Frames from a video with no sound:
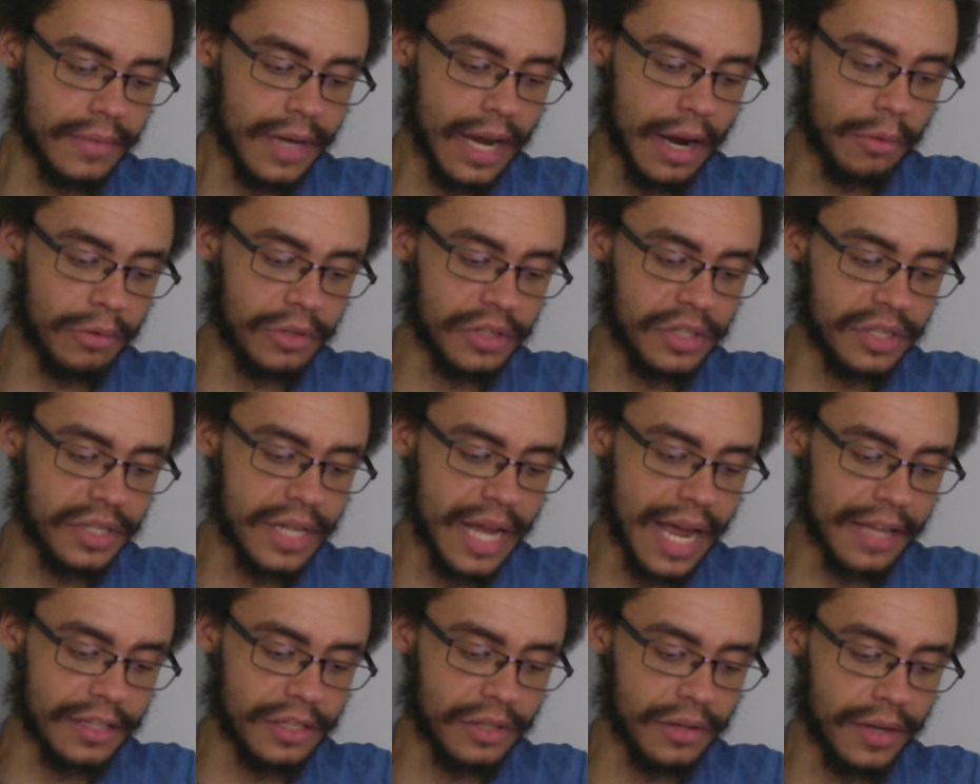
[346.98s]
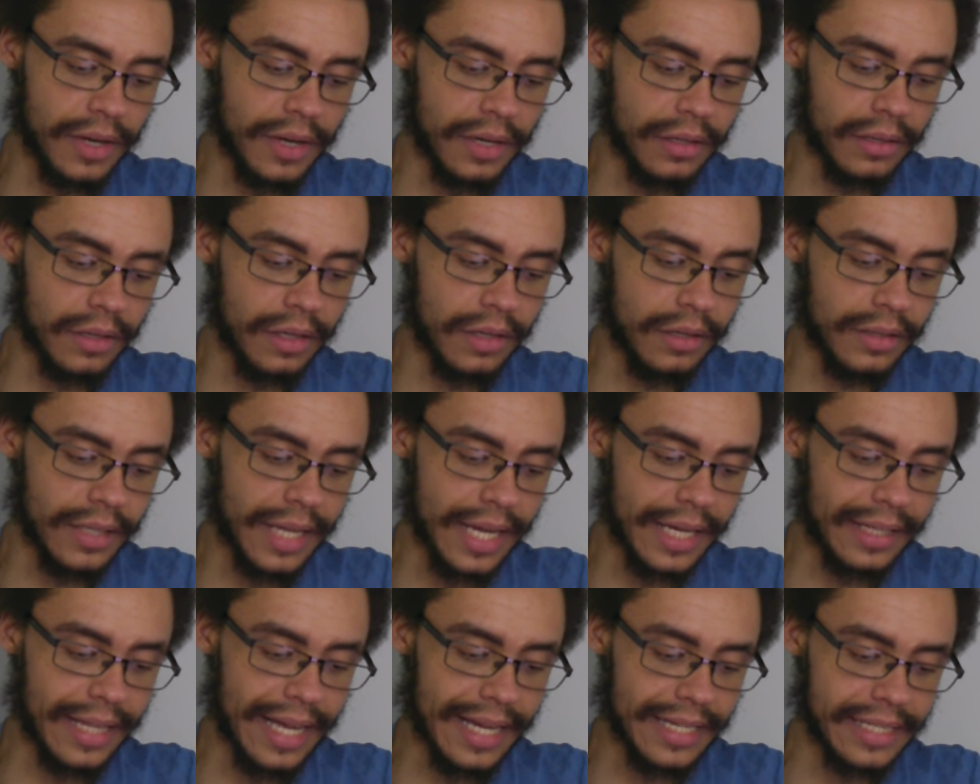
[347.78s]
I would just ask you here, lol,
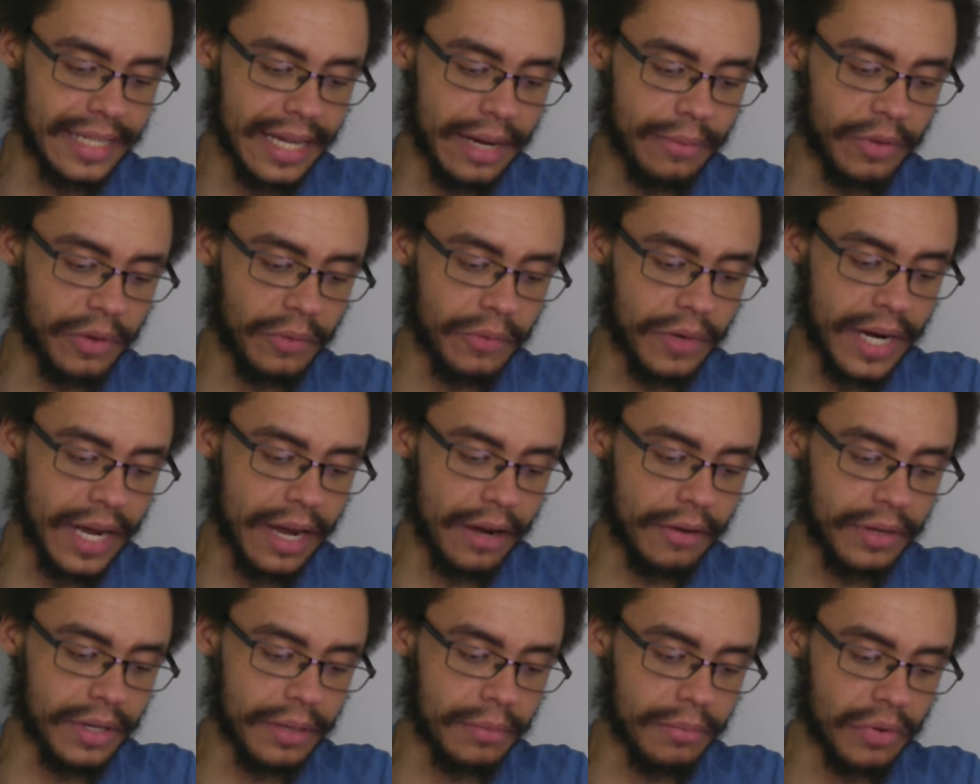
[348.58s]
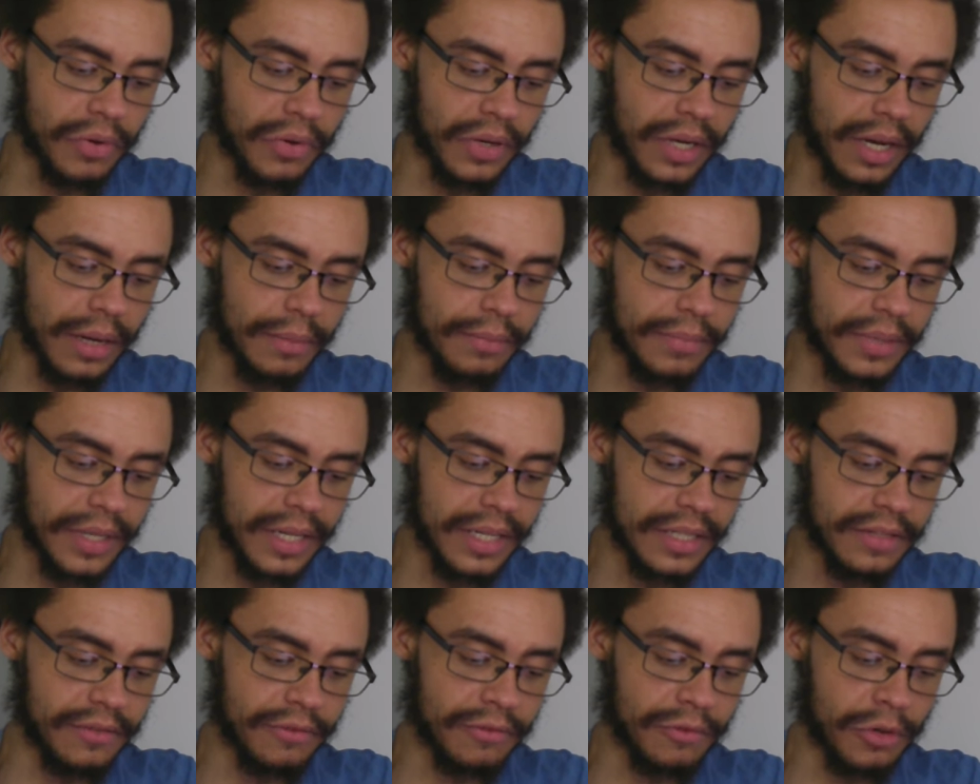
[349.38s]
like last time we went out and broke up
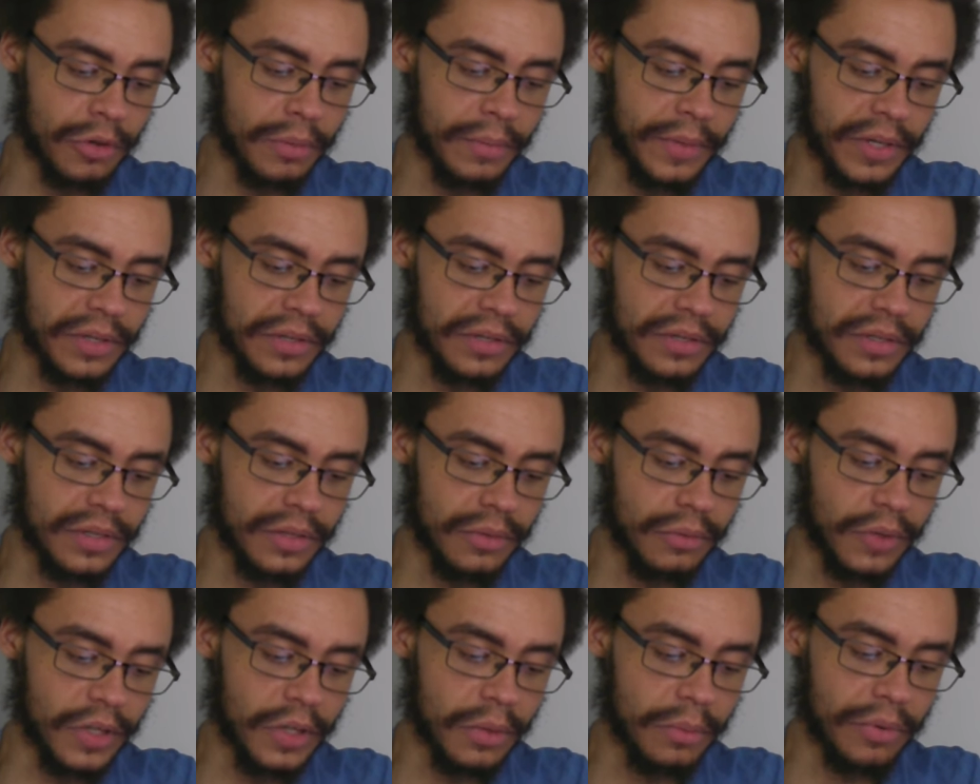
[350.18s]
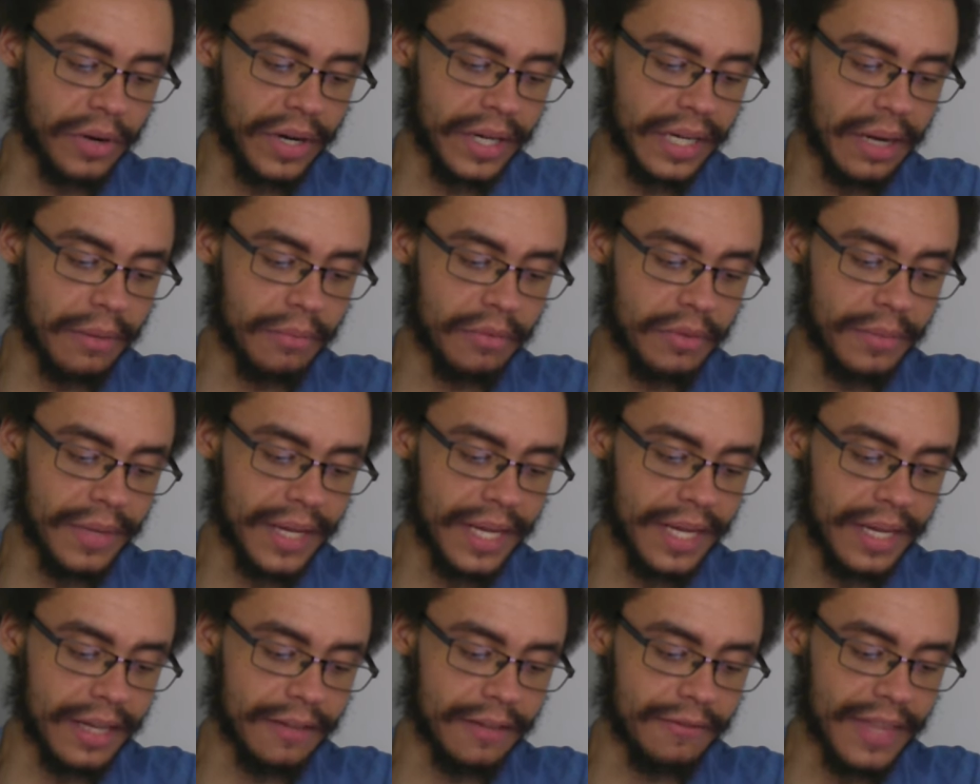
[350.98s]
because of rumors, will you break up with
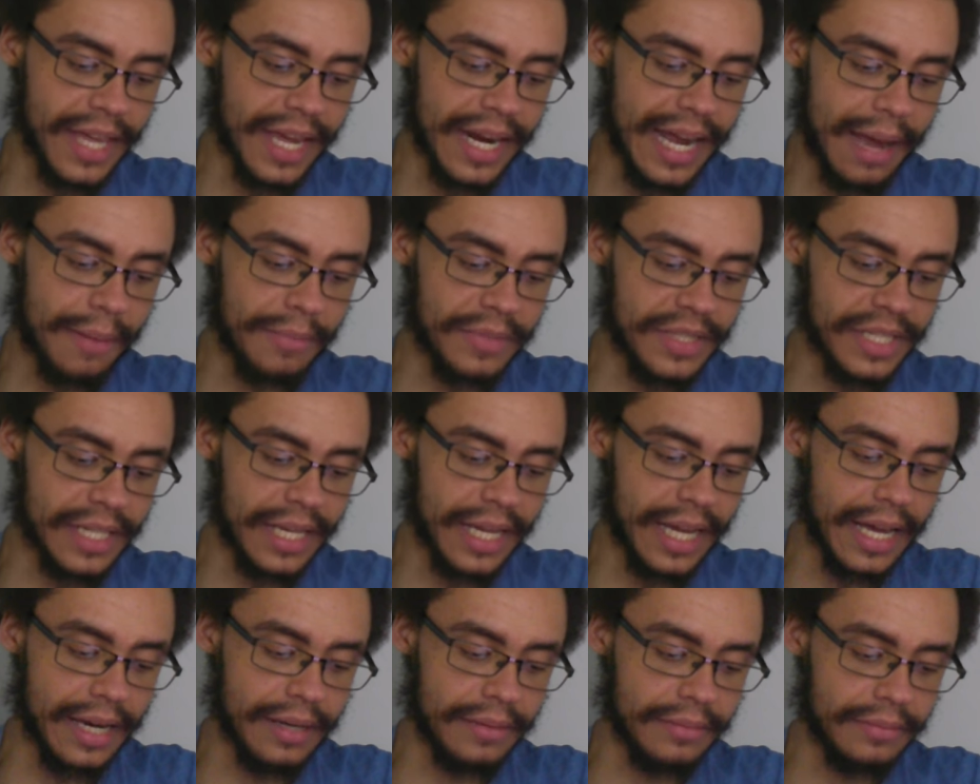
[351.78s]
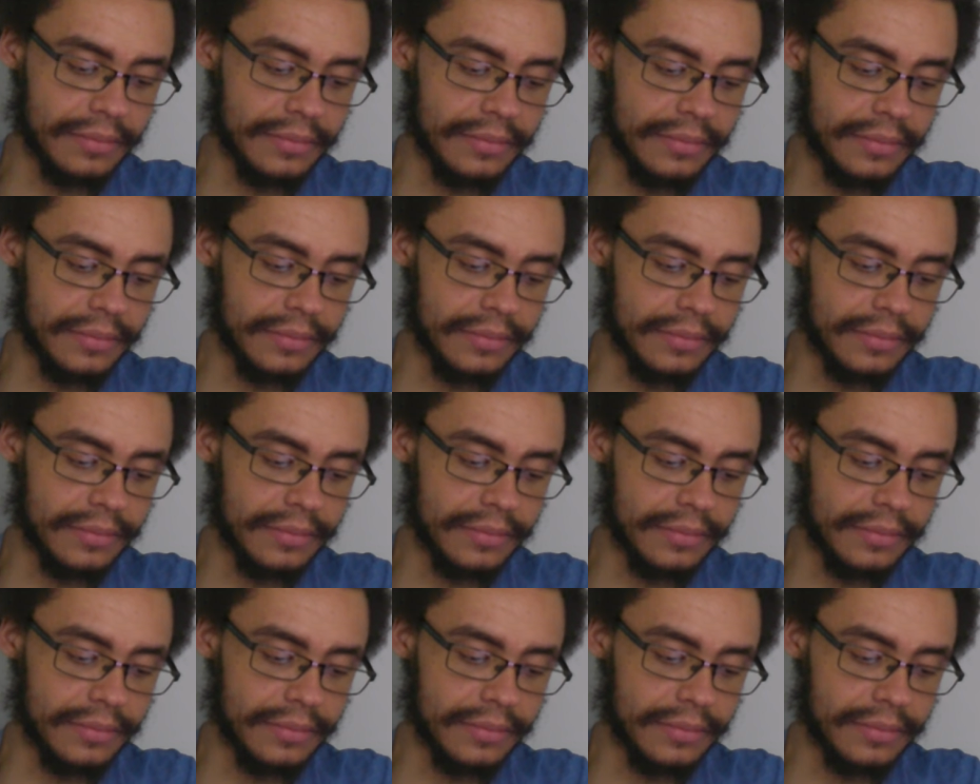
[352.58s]
me if that happens again?